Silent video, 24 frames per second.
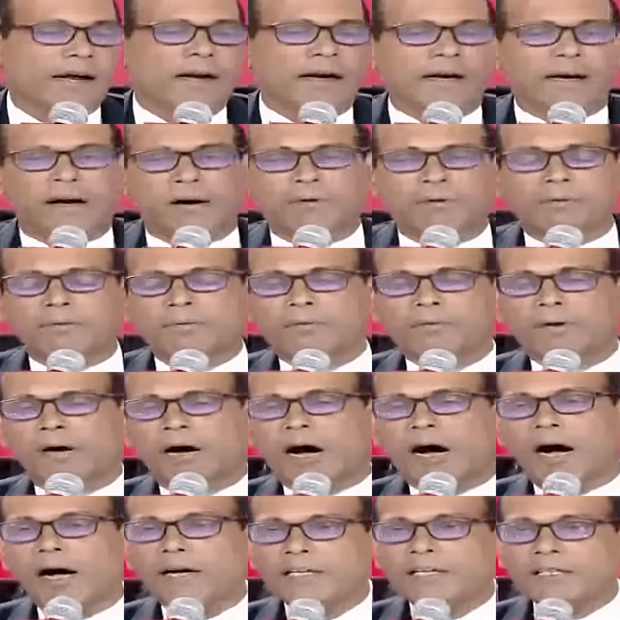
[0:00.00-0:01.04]
Now,
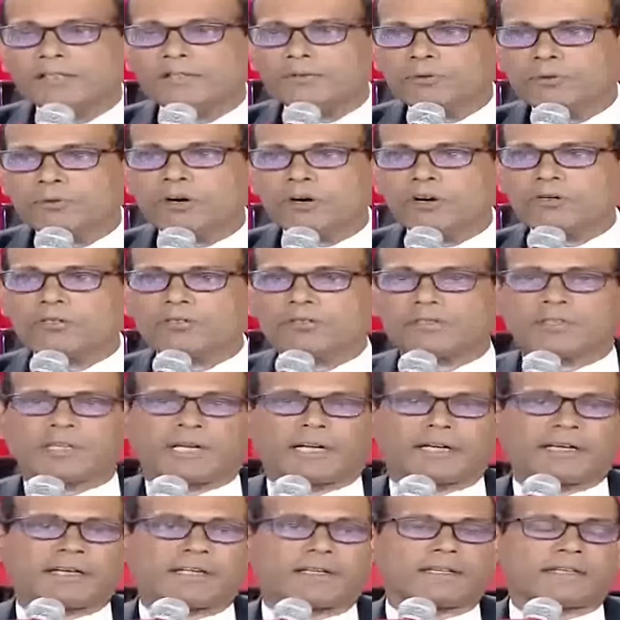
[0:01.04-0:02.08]
I do not
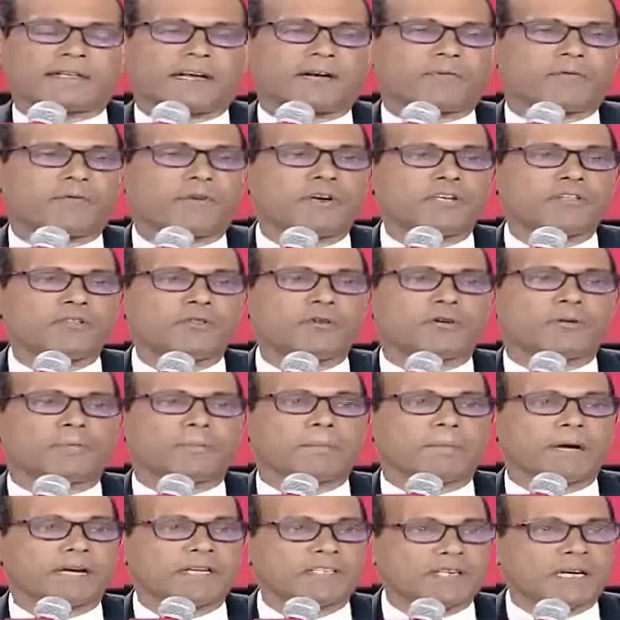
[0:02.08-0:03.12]
think that we should
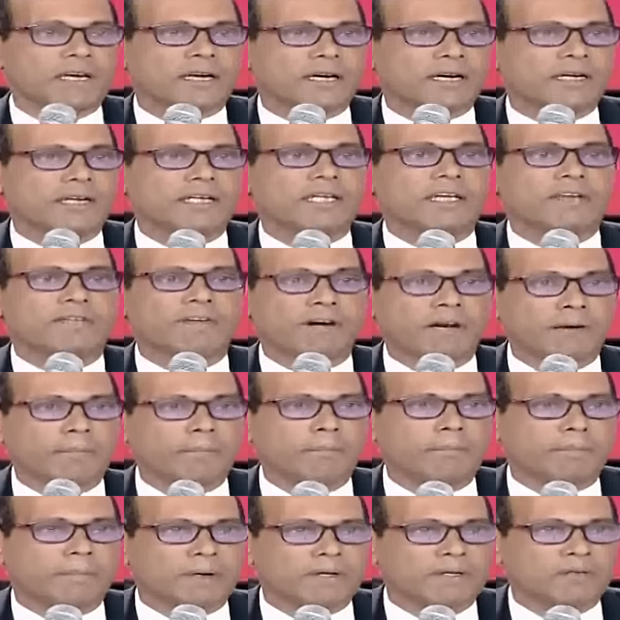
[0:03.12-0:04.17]
measure
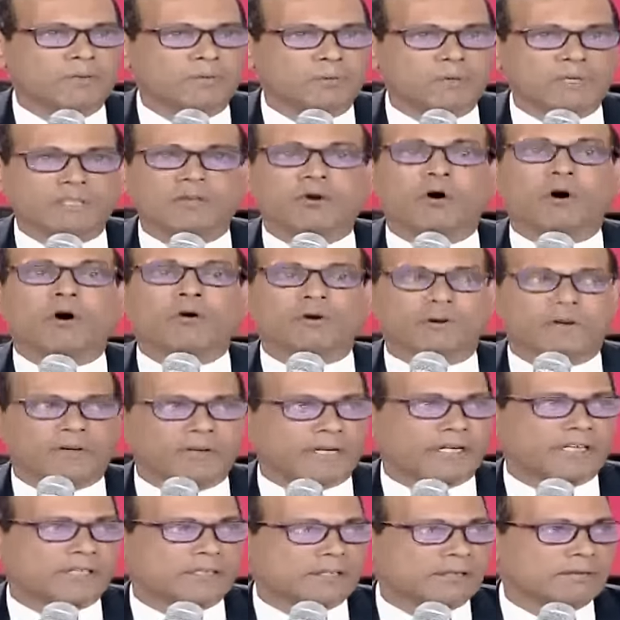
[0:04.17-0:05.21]
development with
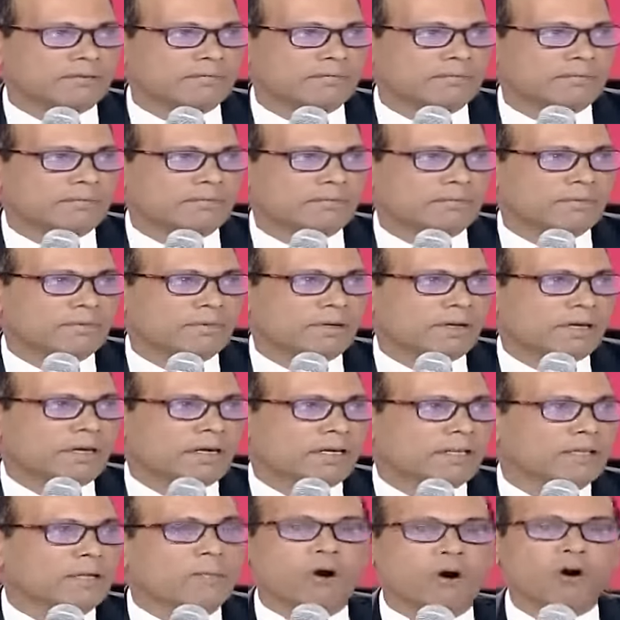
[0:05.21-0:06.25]
concrete.
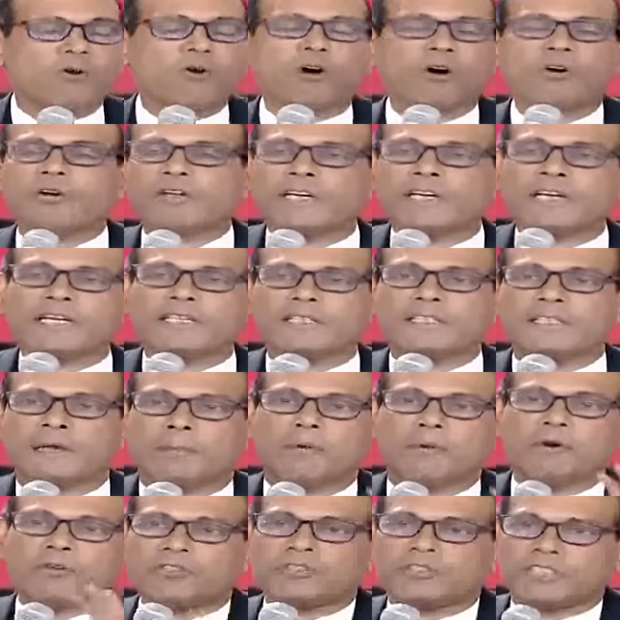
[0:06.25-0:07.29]
The more concrete, the
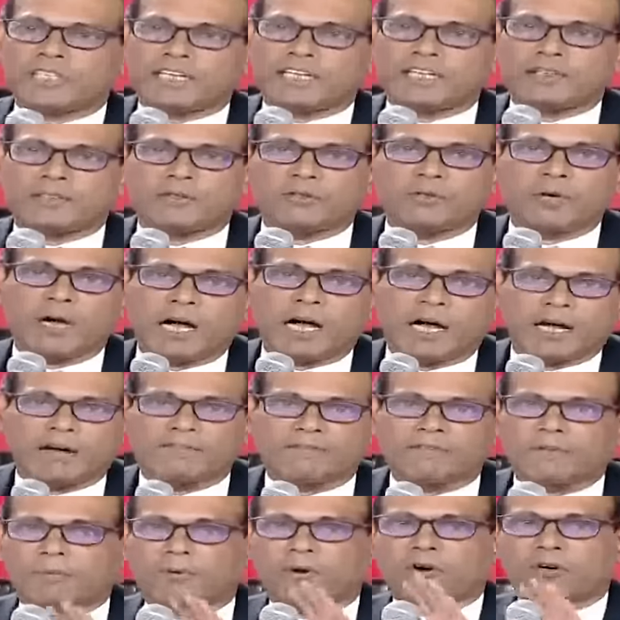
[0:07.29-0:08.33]
more steel you
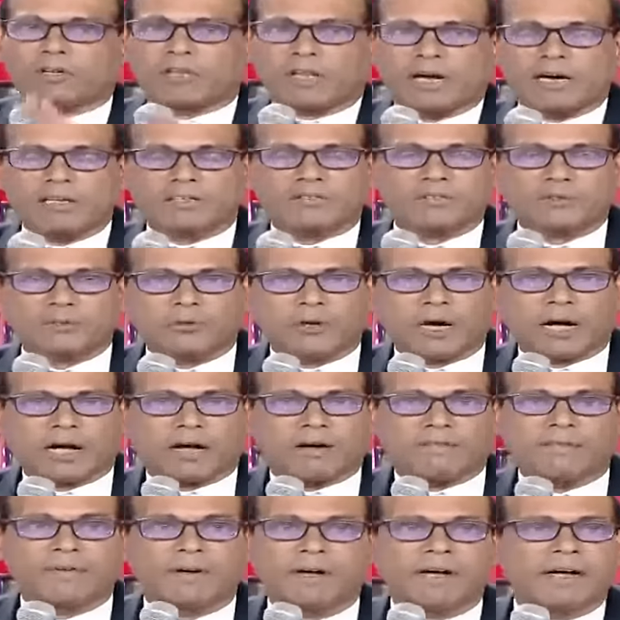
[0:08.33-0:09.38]
have, the more glass you
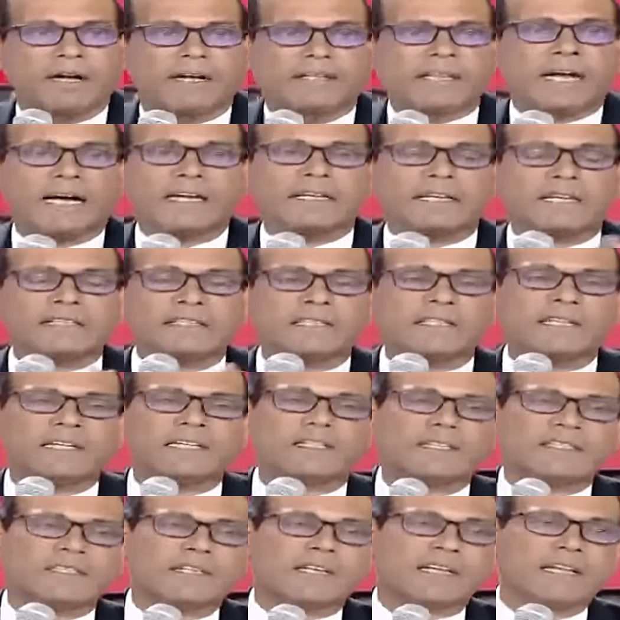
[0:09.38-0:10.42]
have, that doesn't
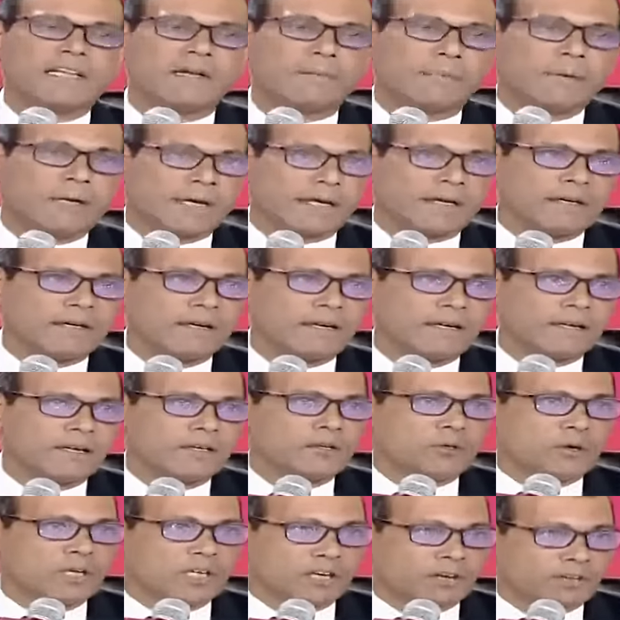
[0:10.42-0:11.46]
necessarily mean
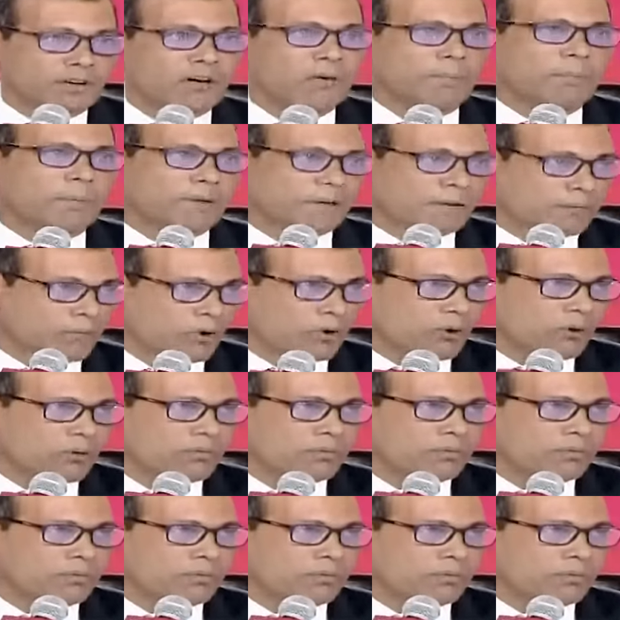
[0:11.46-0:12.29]
you're developing more.